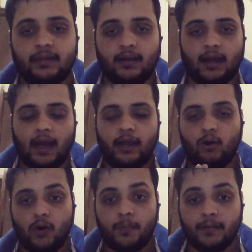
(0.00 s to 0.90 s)
I
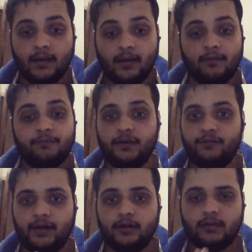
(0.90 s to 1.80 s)
hope we
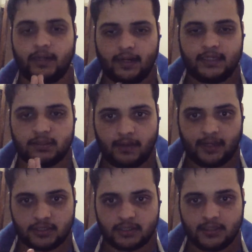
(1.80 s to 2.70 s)
win tonight's
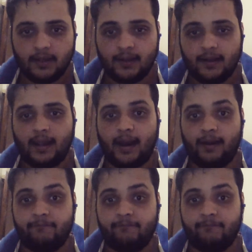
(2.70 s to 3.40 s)
match and